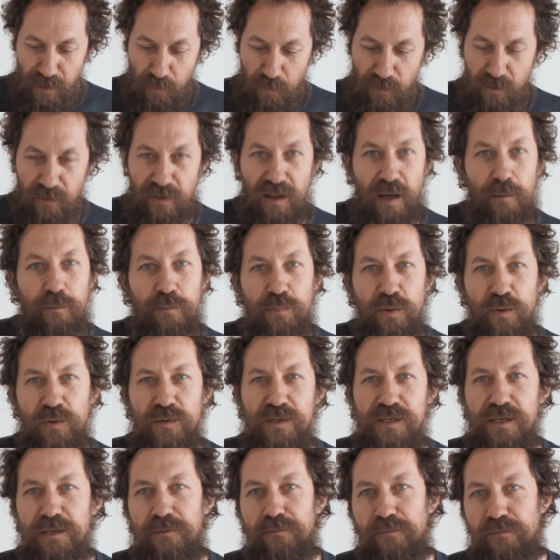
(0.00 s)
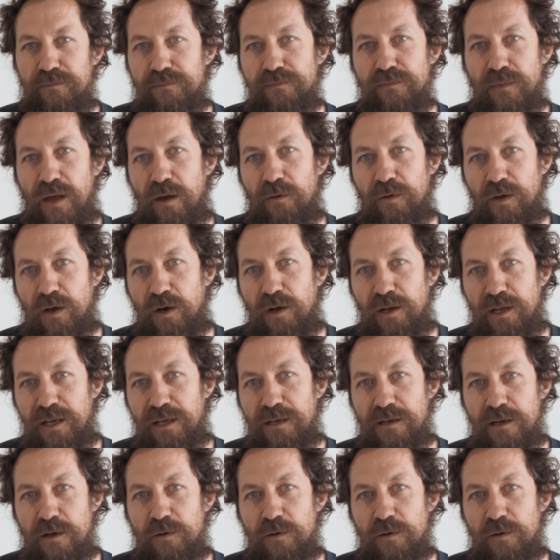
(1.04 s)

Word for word: We've got that boozy alcoholic